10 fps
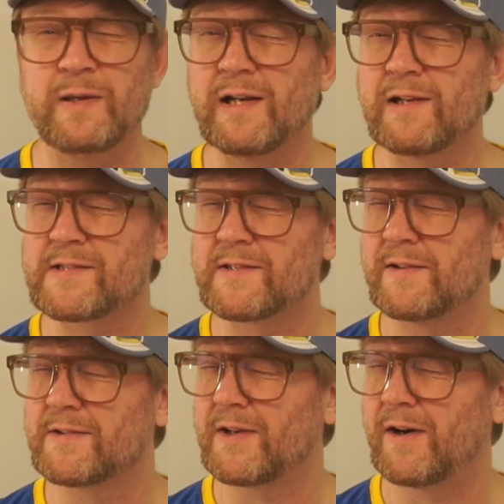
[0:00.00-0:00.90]

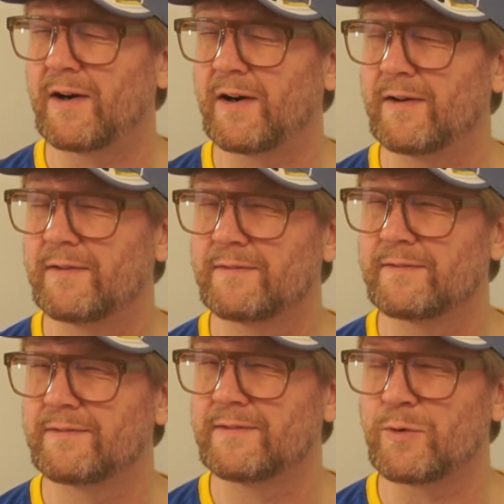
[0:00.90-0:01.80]
Pilsners are
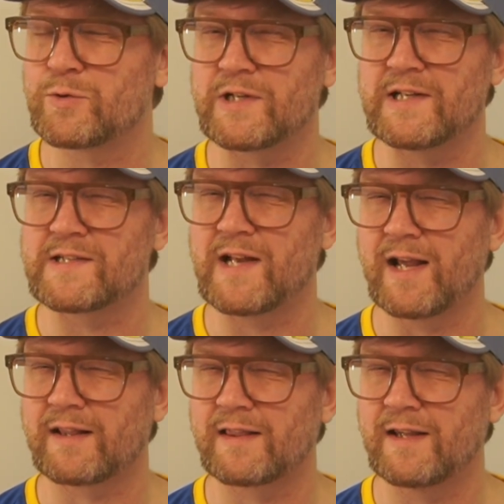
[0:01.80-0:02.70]
usually
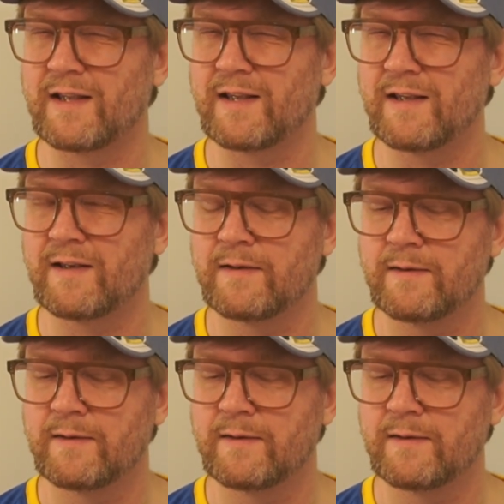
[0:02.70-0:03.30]
slightly